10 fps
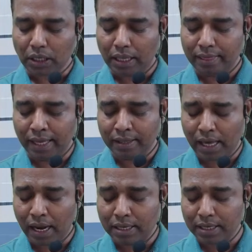Then they
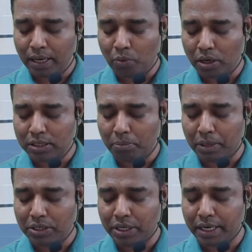are asking what is the
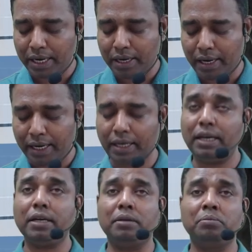budgeted net
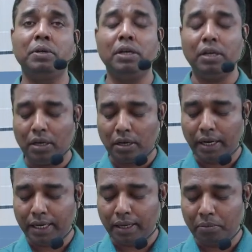income.
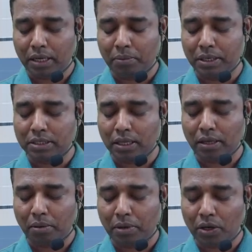Net income is
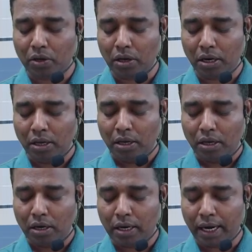nothing but your
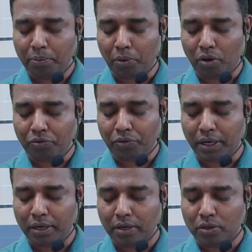net
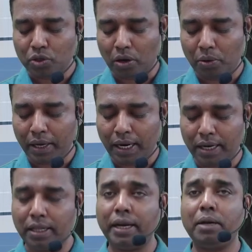profit. So how do I get
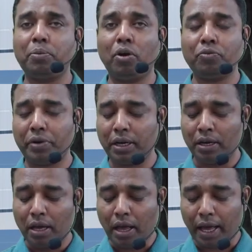the net profit?
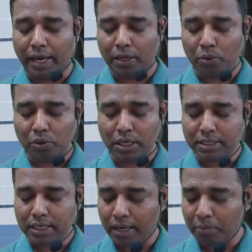I know the
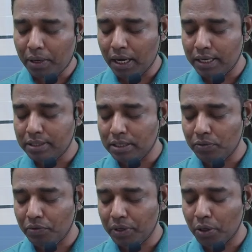selling price is
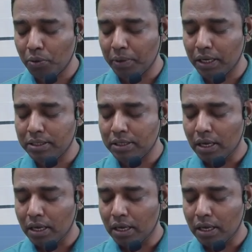50 rupees.